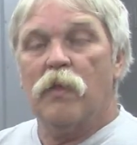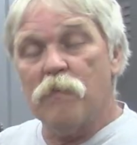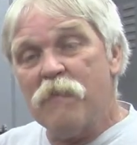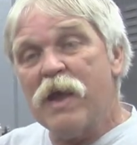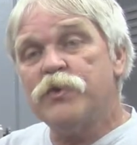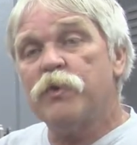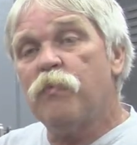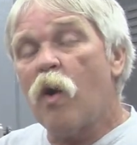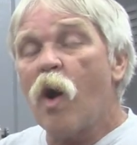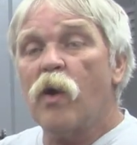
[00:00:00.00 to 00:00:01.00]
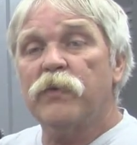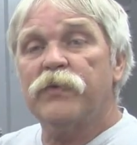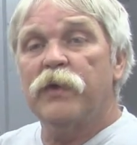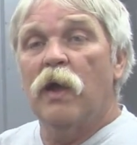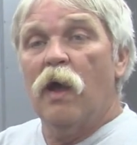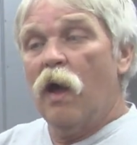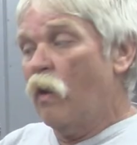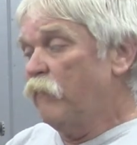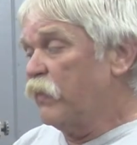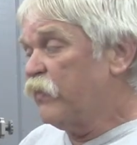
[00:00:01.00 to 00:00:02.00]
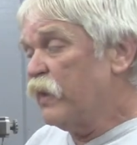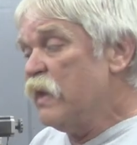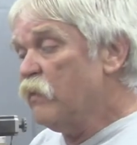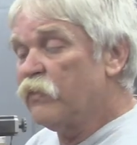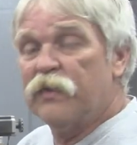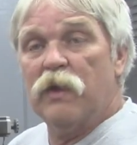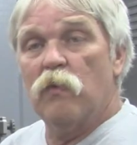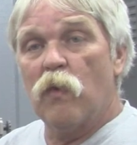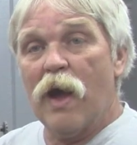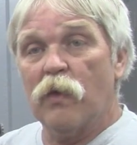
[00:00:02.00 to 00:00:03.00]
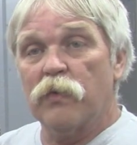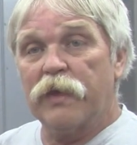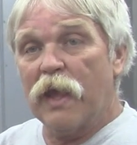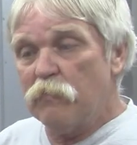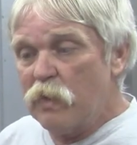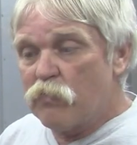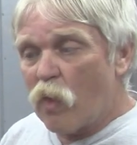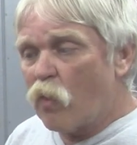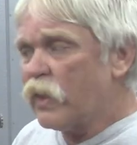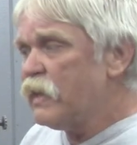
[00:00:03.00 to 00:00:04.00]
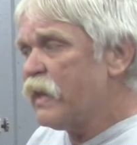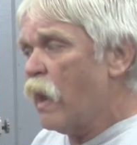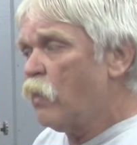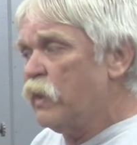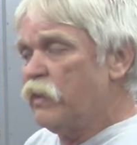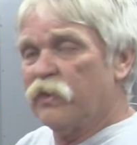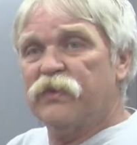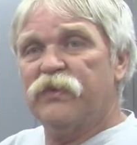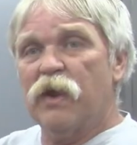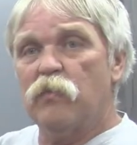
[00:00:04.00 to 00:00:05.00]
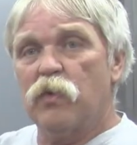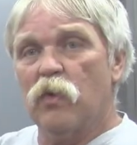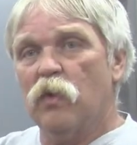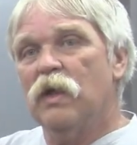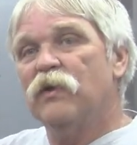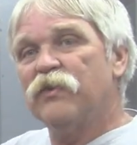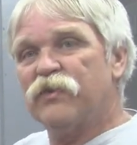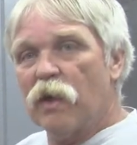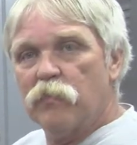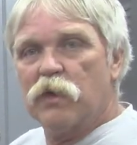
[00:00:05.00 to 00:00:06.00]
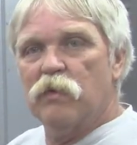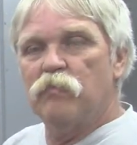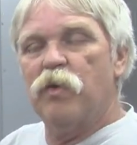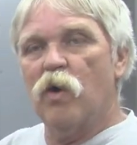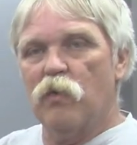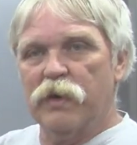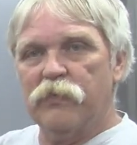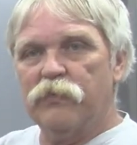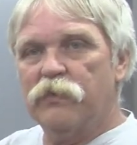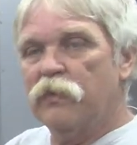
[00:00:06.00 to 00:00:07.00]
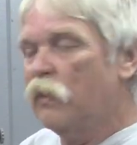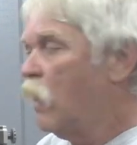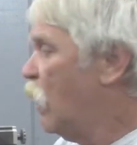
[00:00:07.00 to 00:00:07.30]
Now, the major parts of a CNC router can be broken down into several subcomponents.